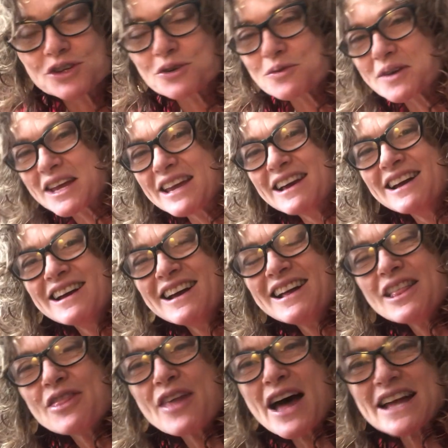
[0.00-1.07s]
agree,
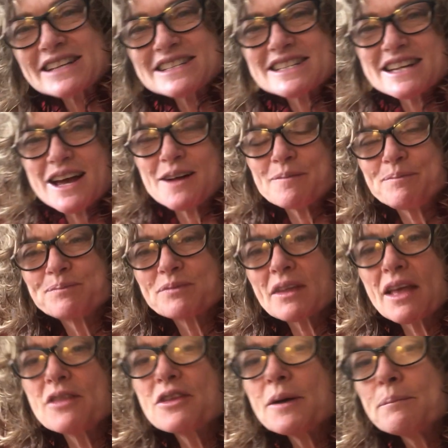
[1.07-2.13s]
that um,
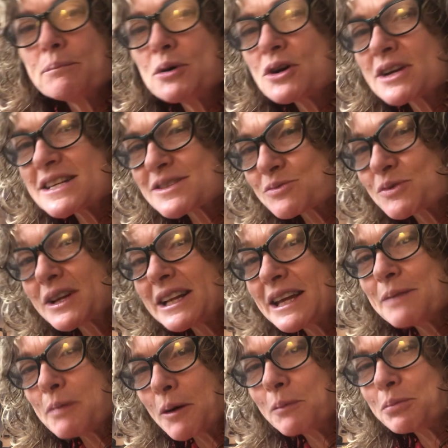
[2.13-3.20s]
the book is
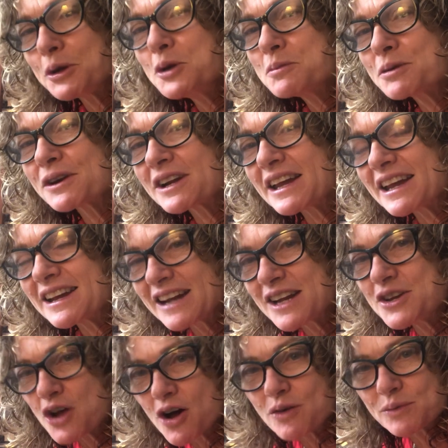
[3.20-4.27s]
really about puberty
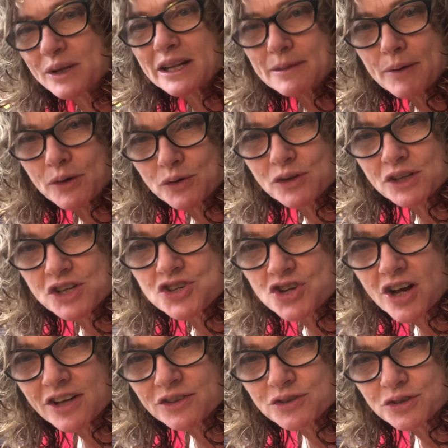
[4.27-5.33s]
and not really about early
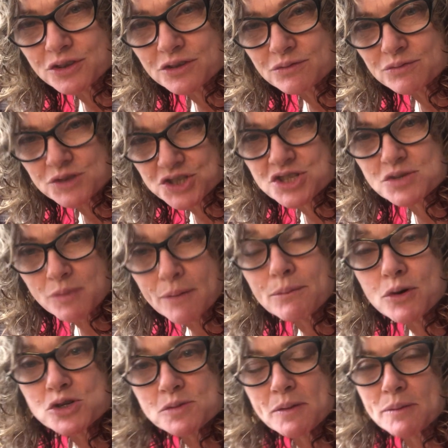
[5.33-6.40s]
childhood, which is what
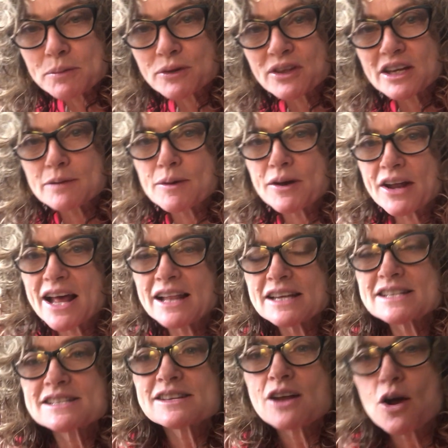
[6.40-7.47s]
most people think about
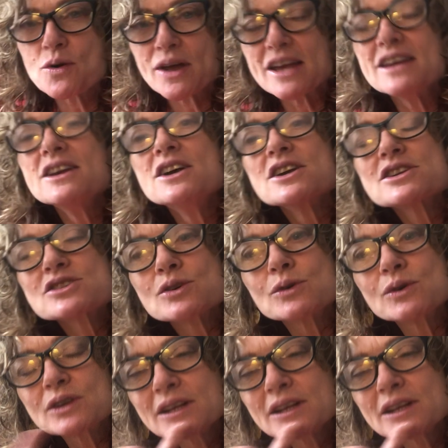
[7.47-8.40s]
Alice. Okay, so